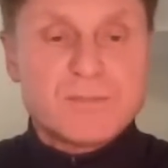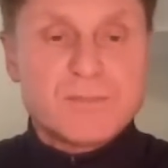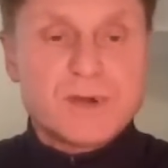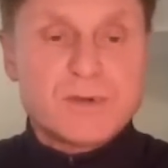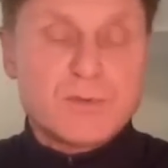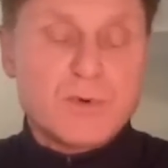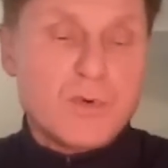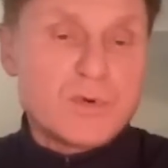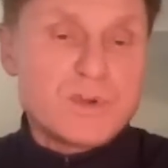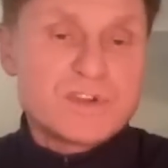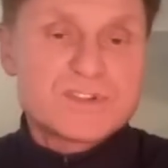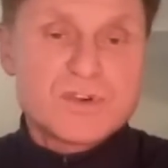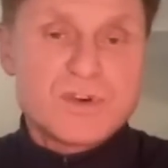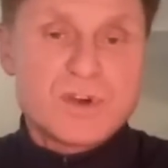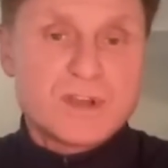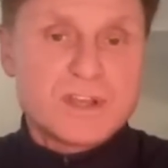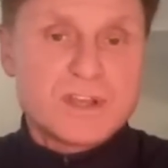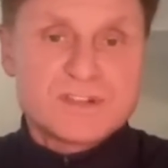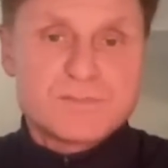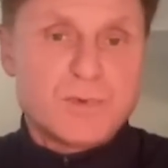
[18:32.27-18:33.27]
But what we saw
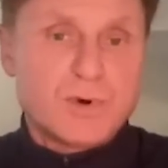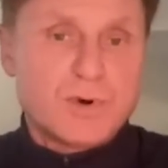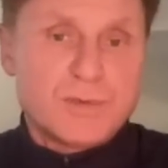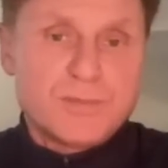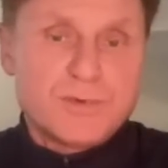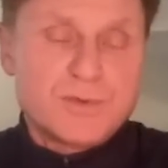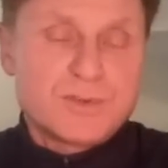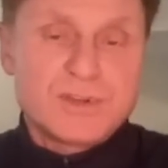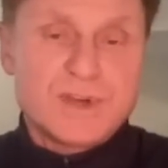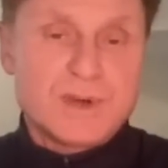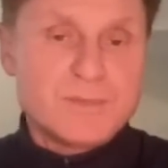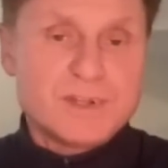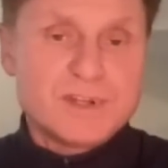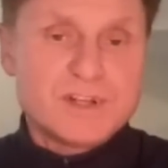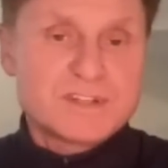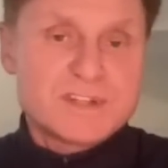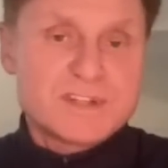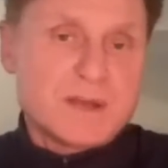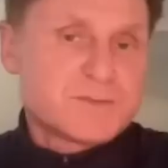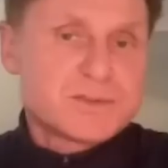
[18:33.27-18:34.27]
against Bournemouth, I mean,
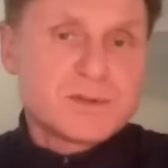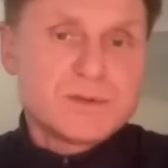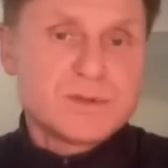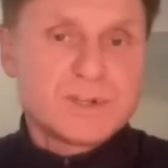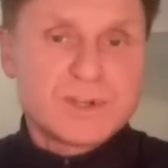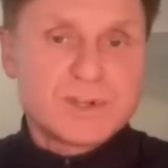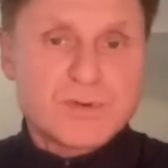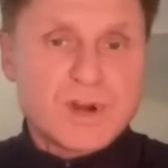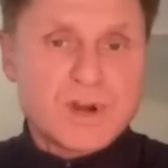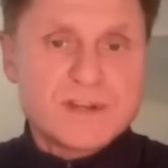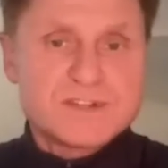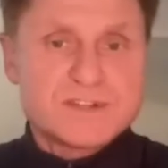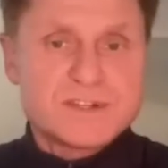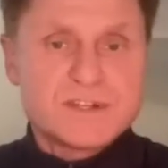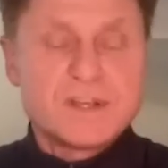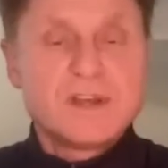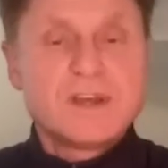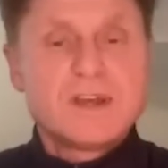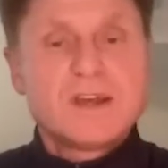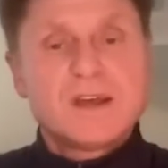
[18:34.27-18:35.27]
that's absolutely crazy
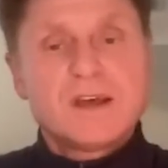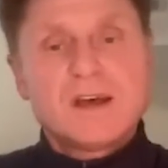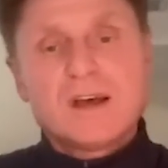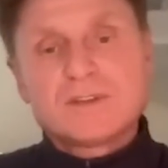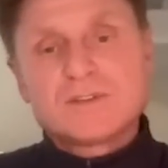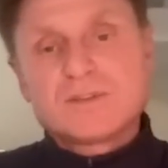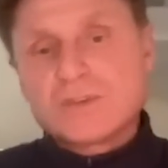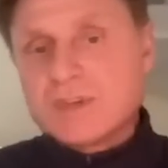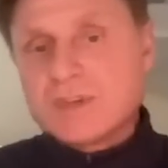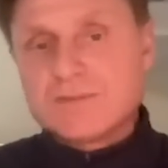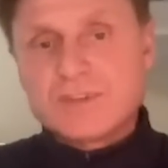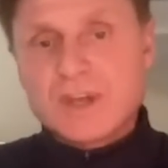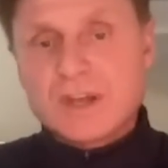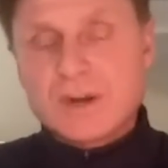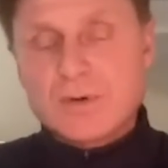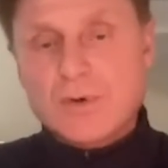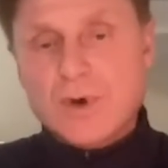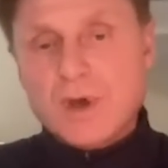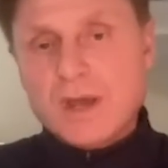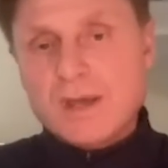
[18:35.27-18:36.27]
uh, to give that
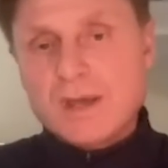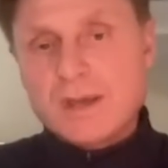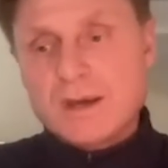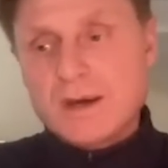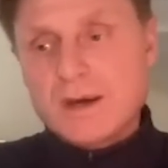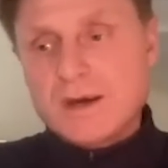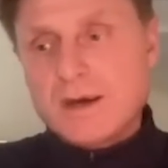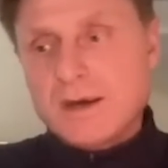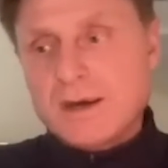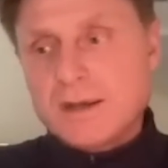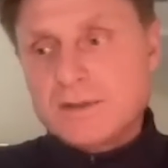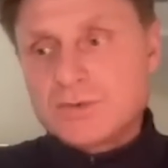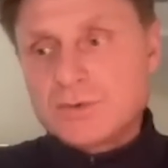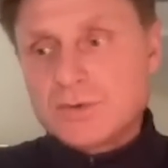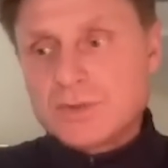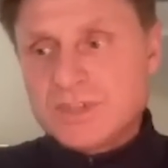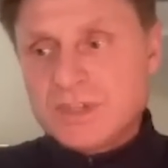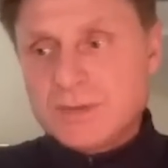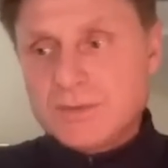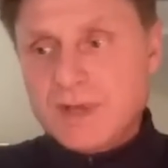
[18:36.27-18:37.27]
away to
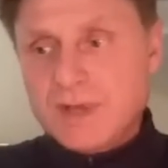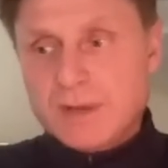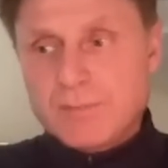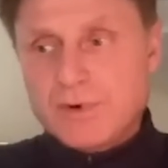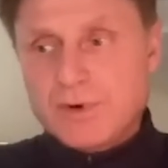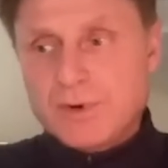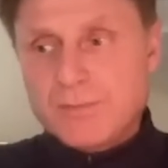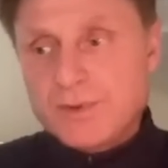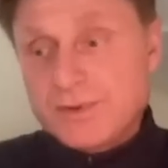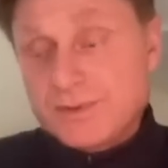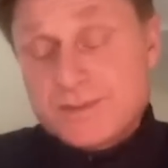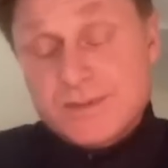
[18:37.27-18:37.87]
a team like Bournemouth.